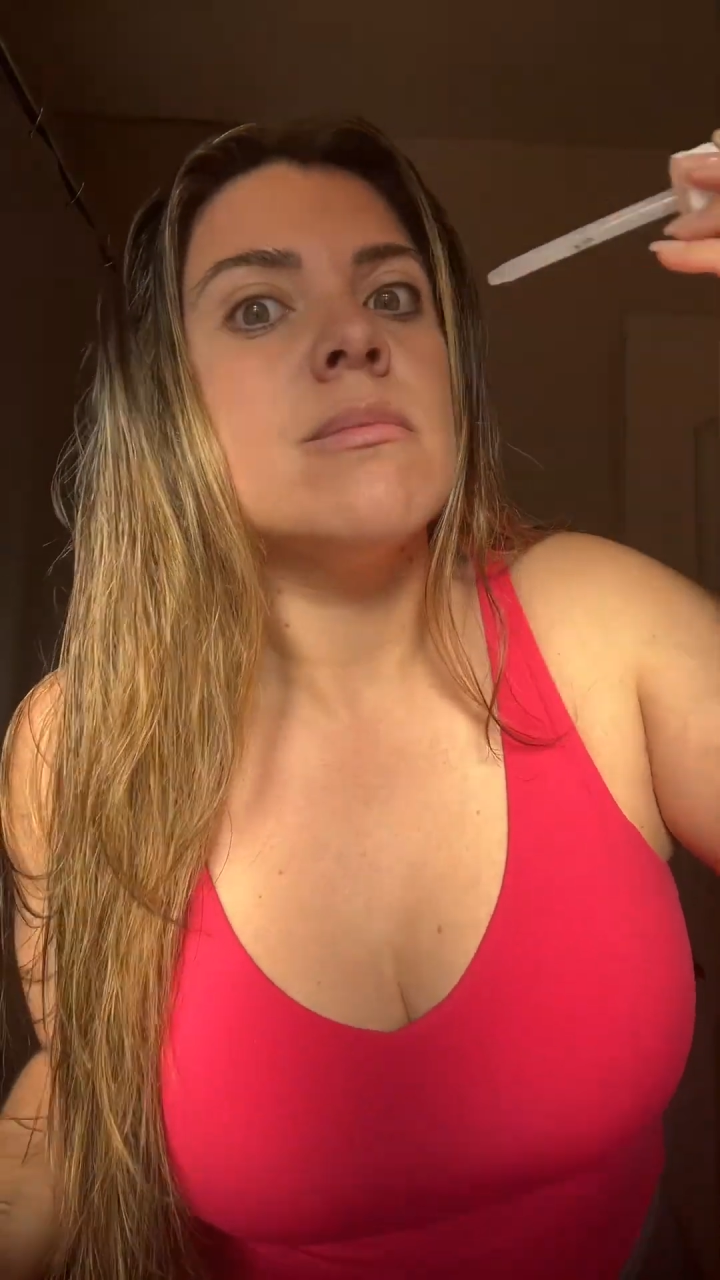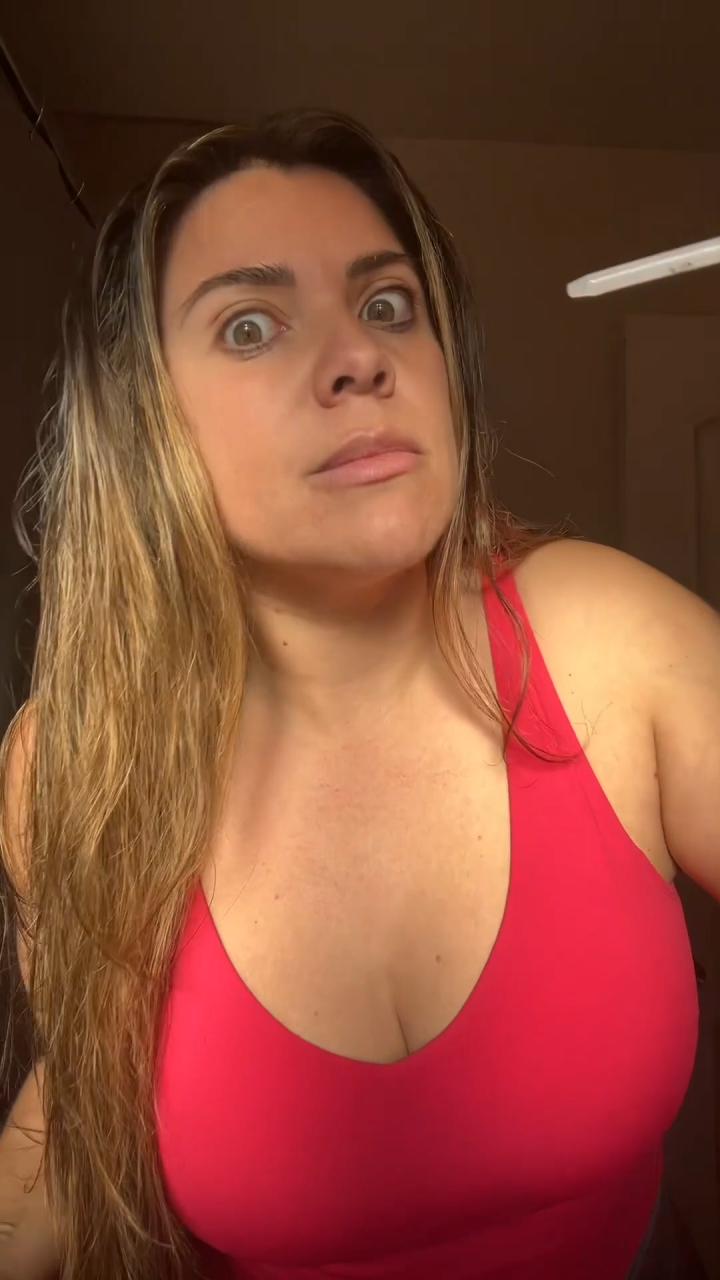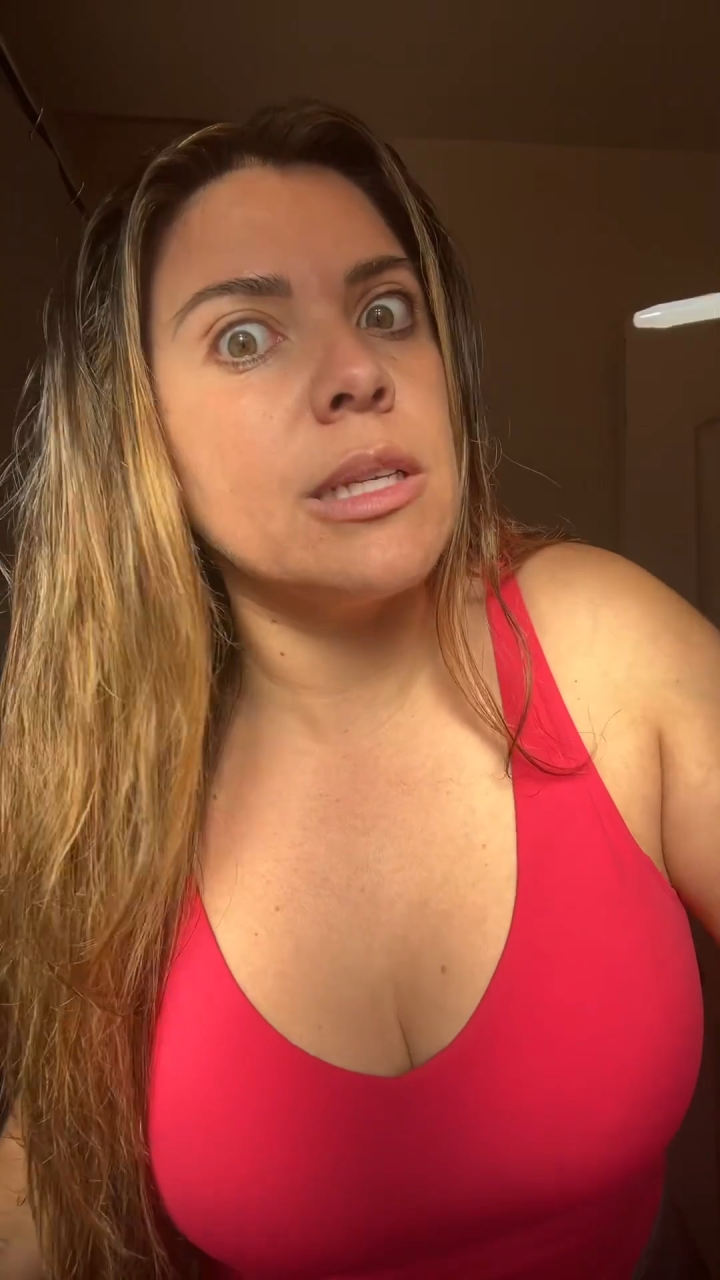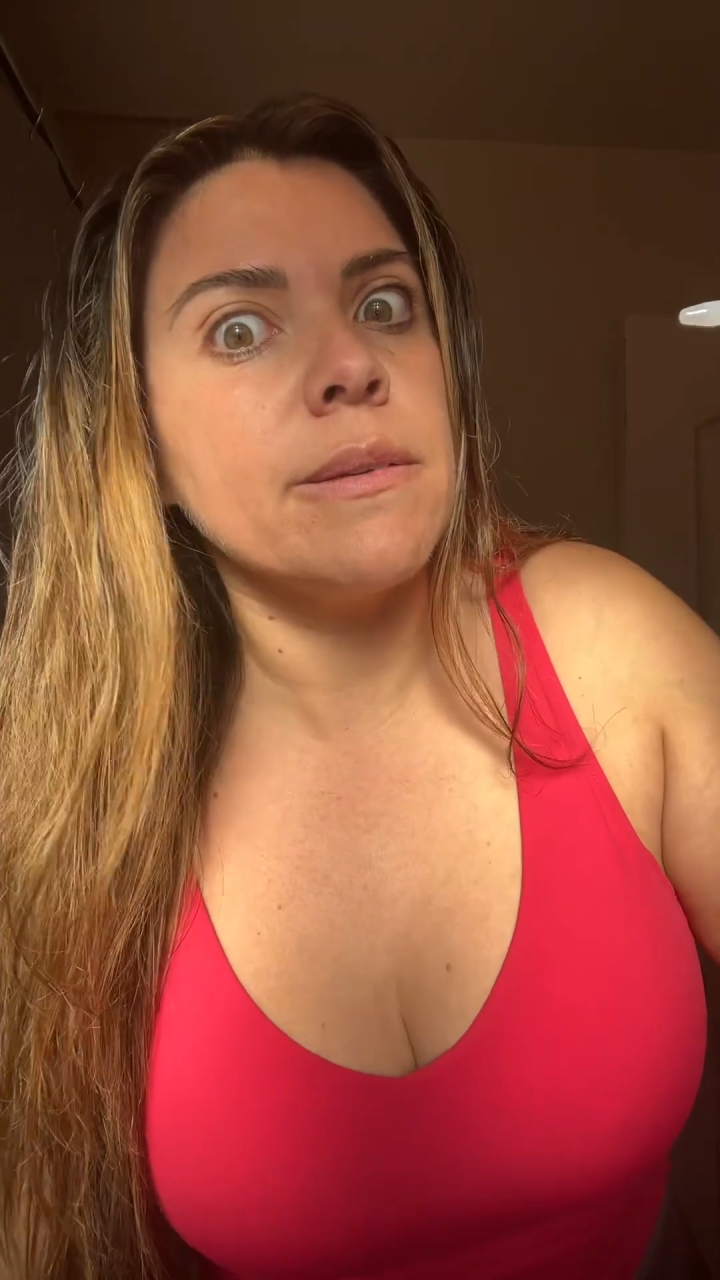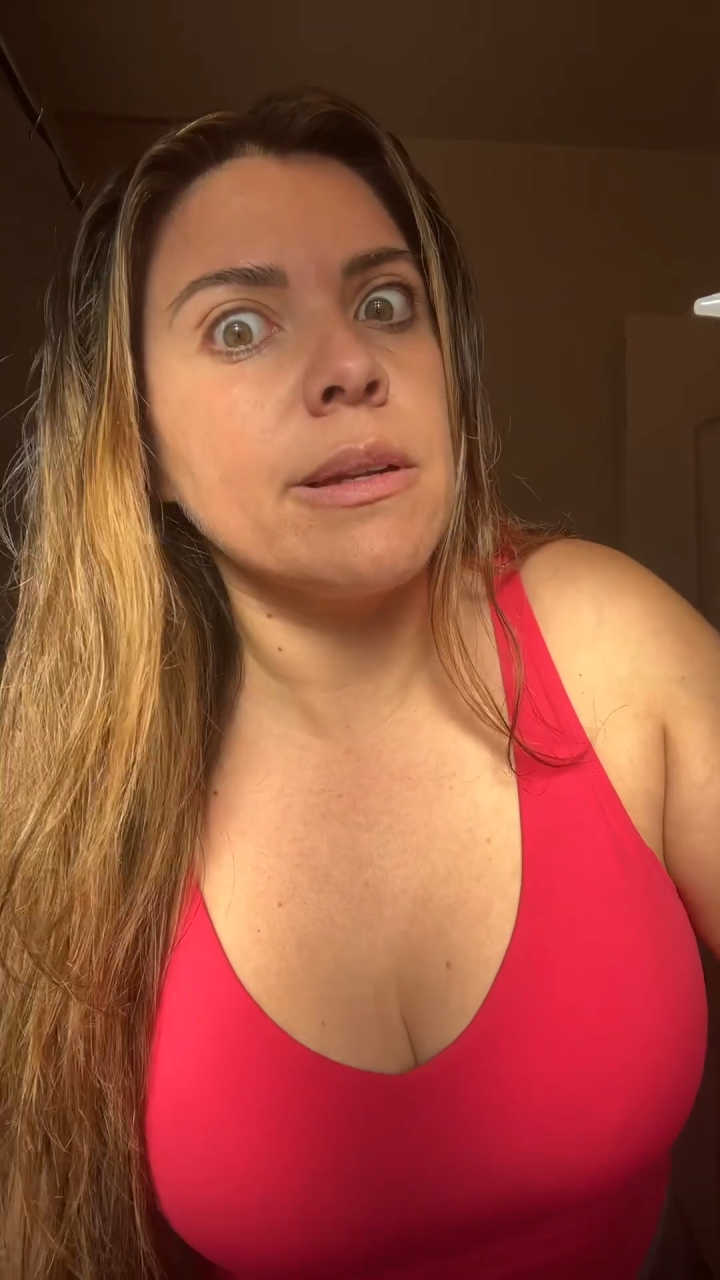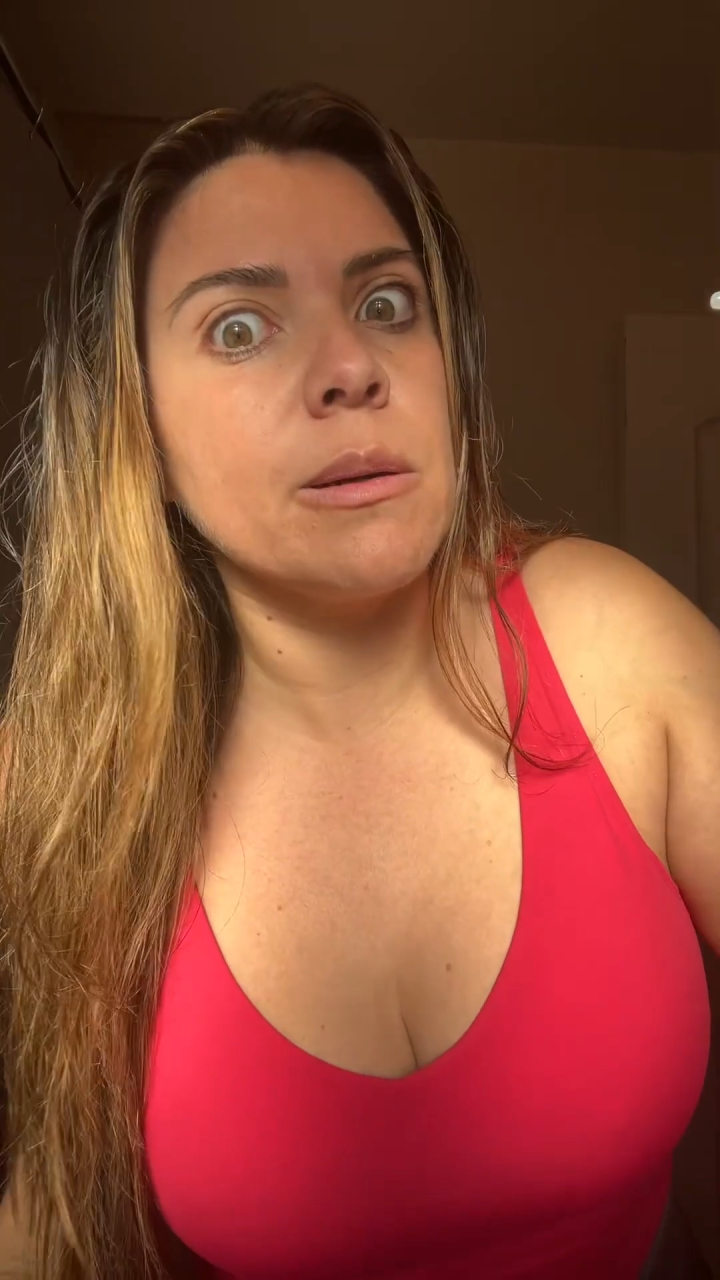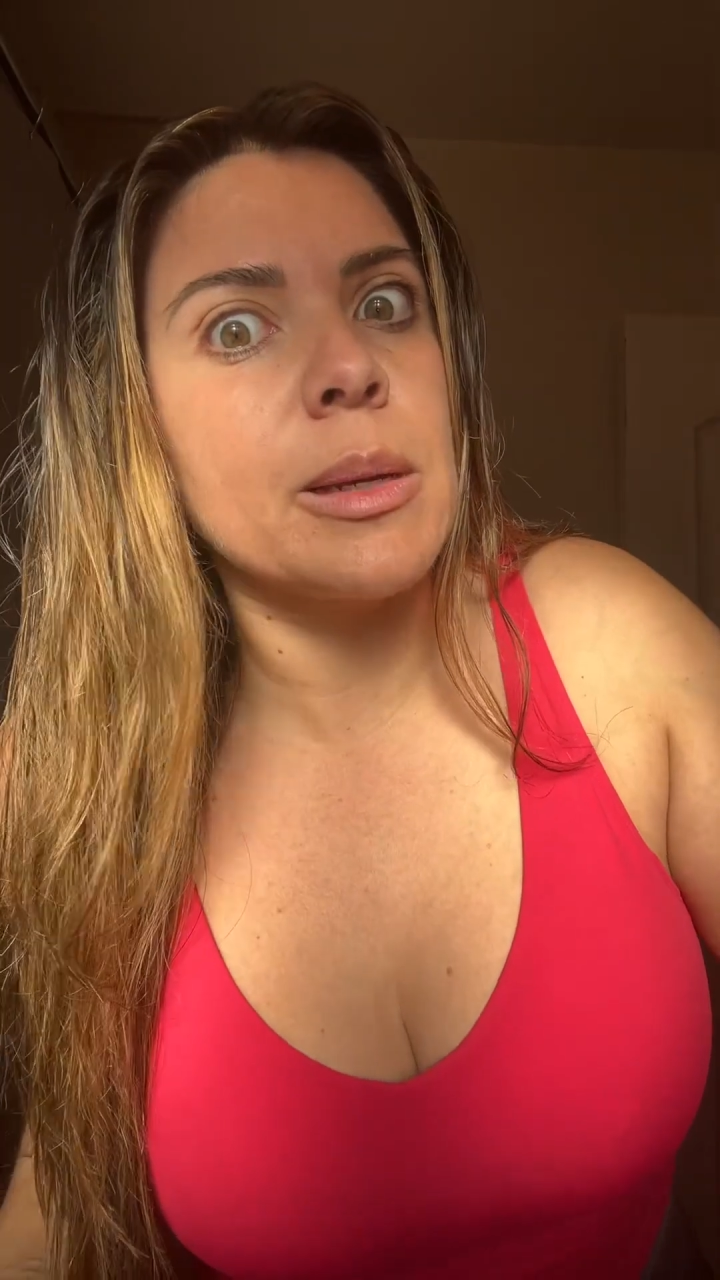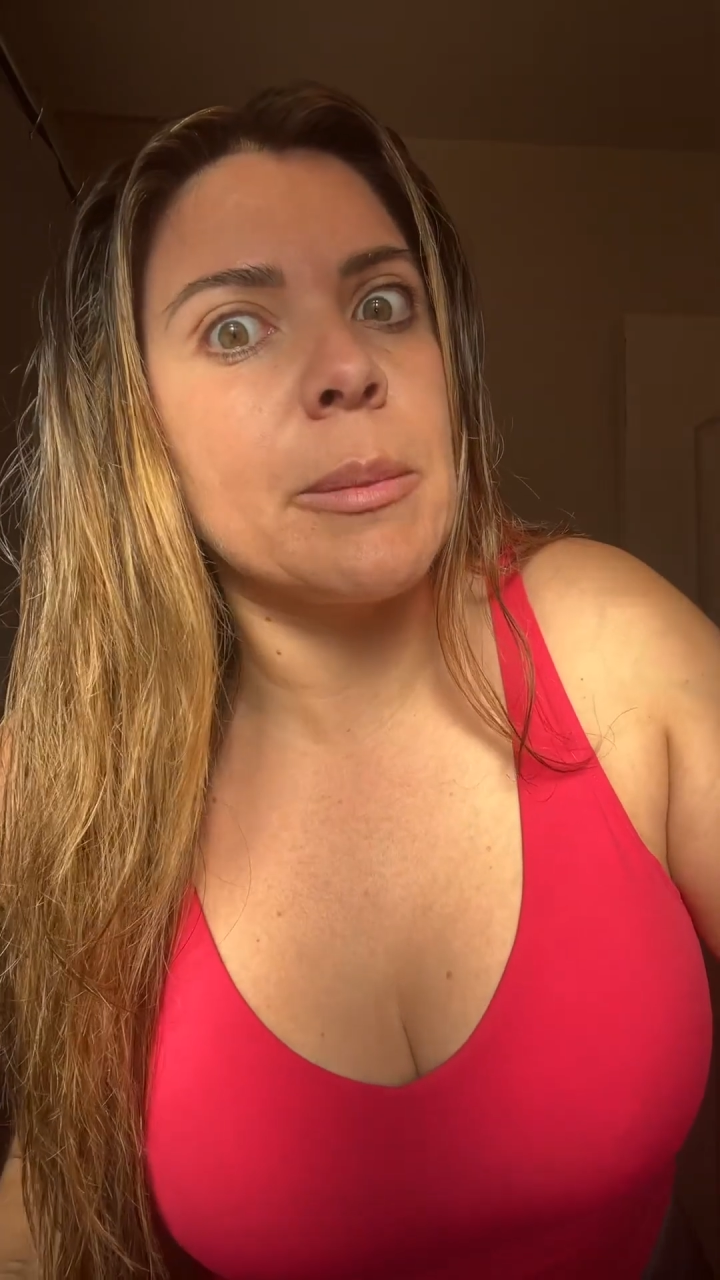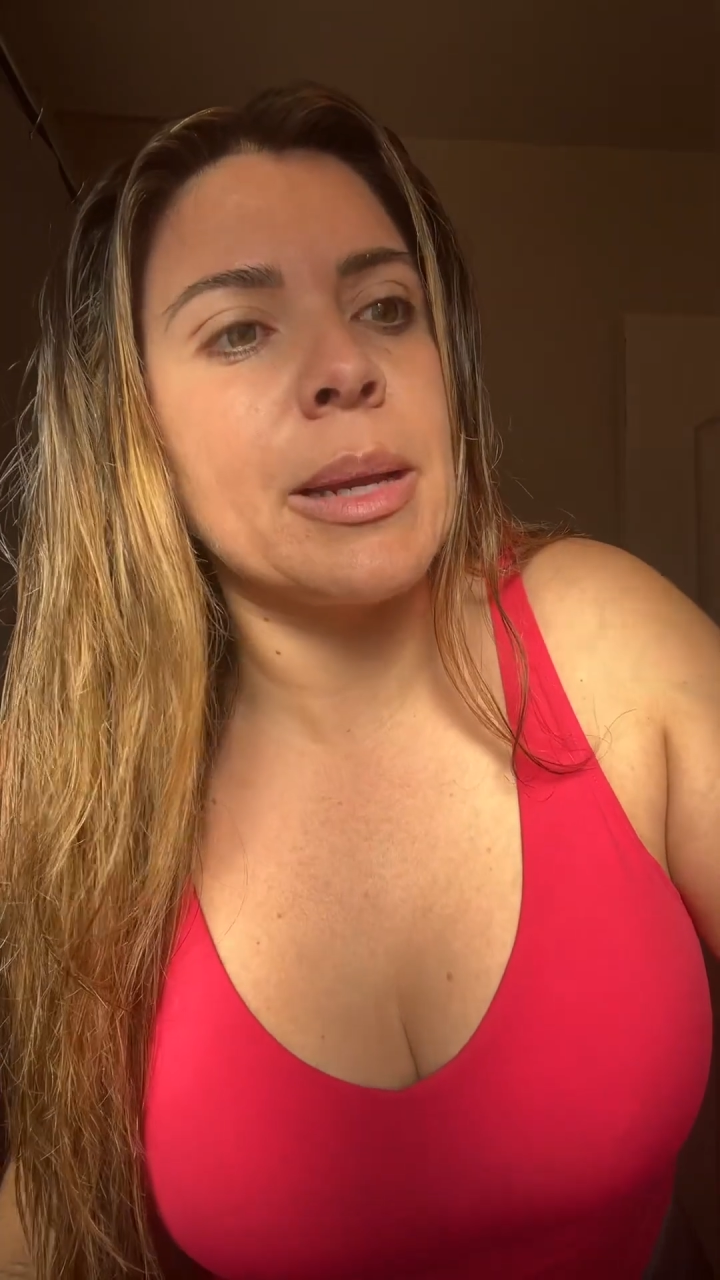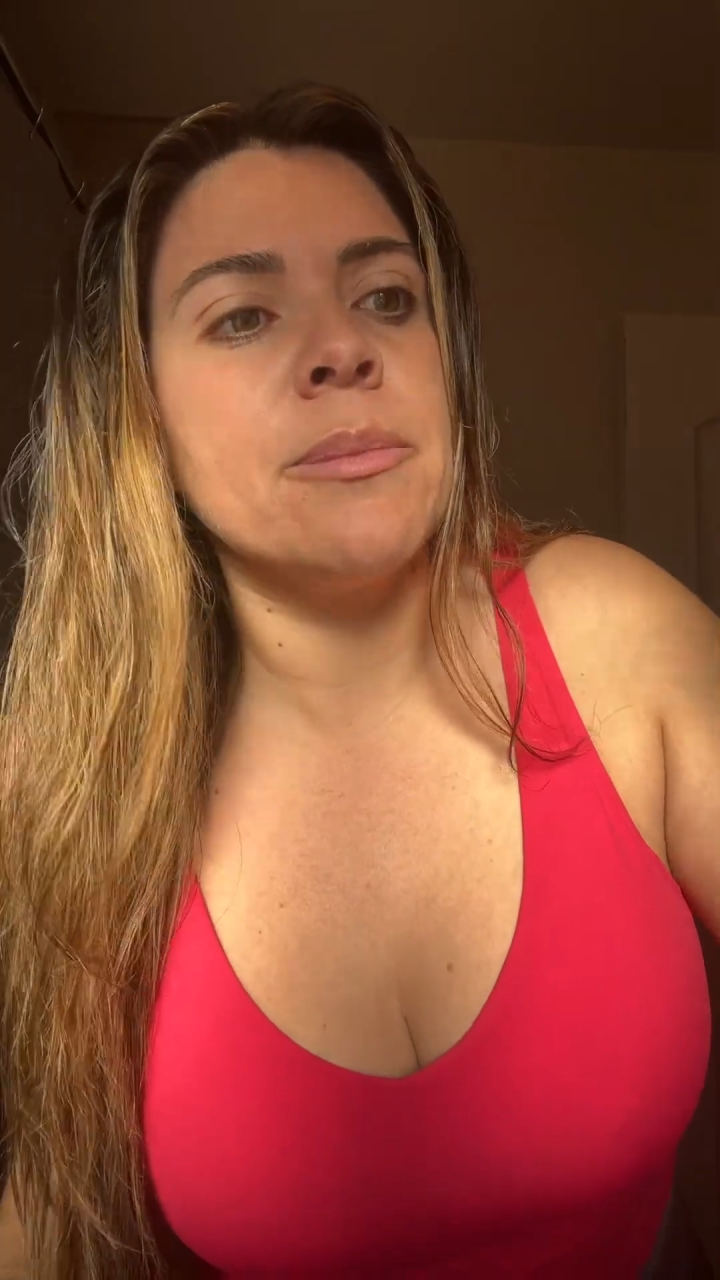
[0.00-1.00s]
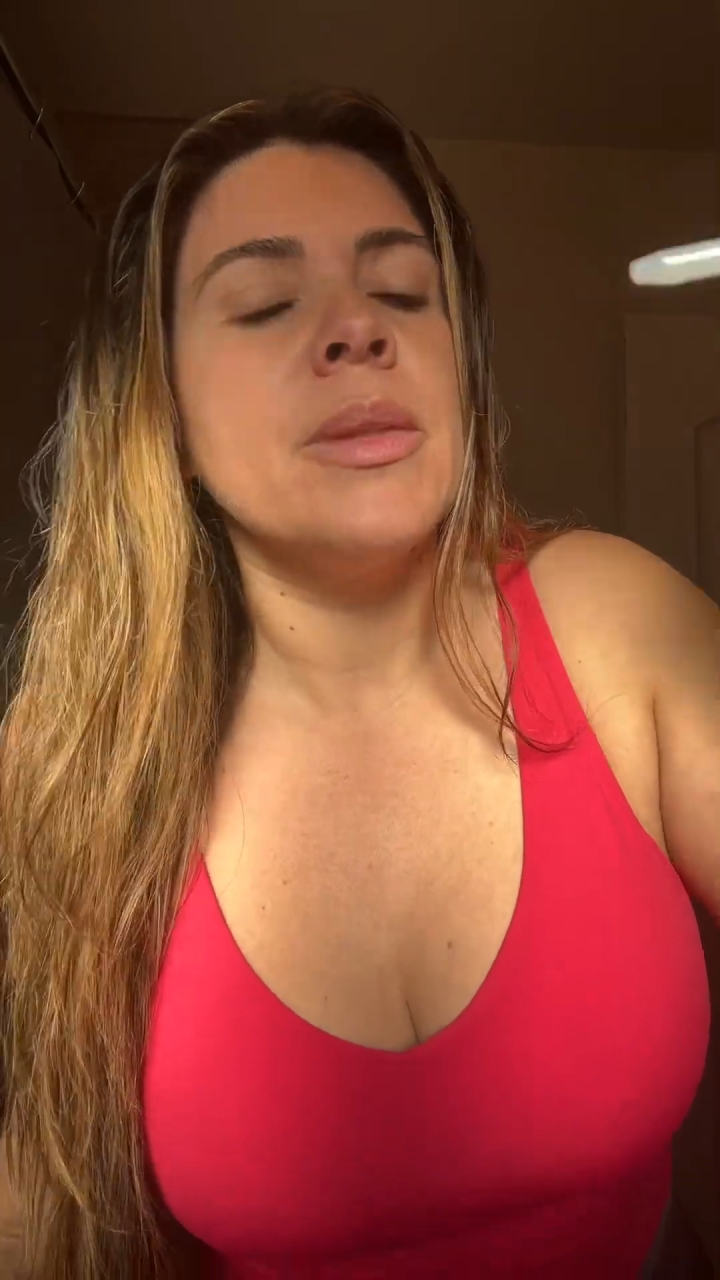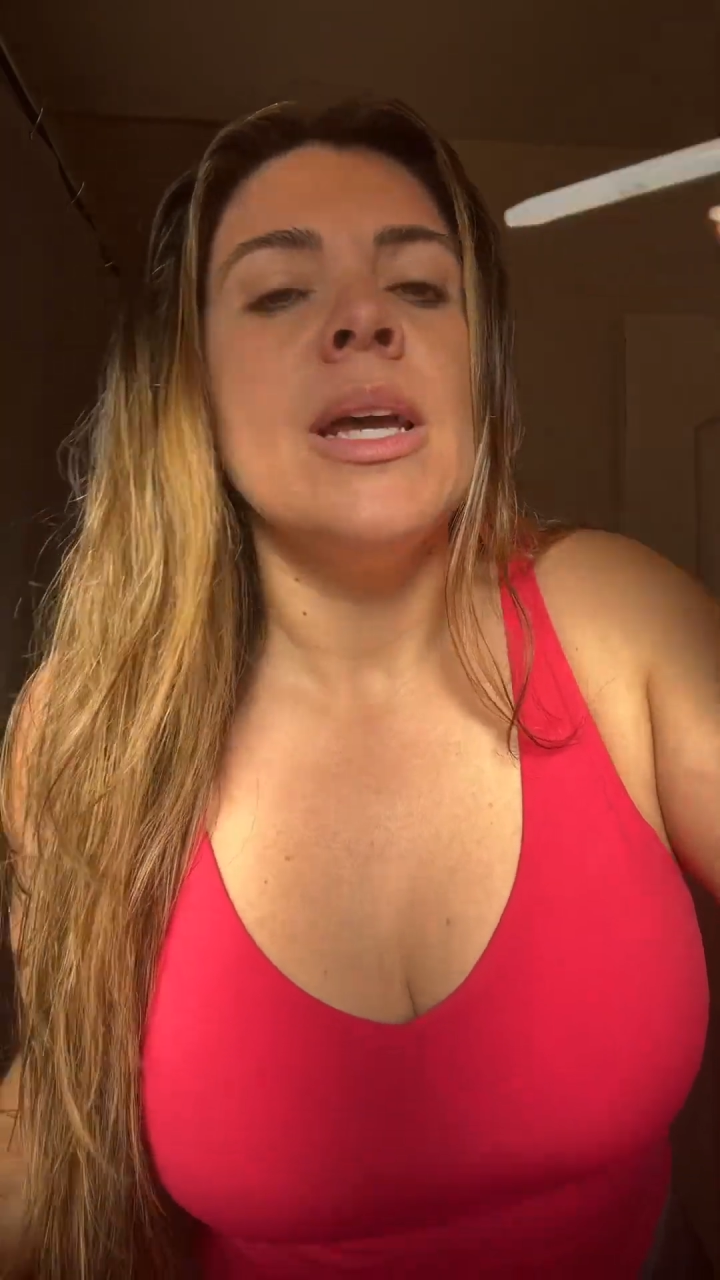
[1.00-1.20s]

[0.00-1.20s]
if you know what I mean.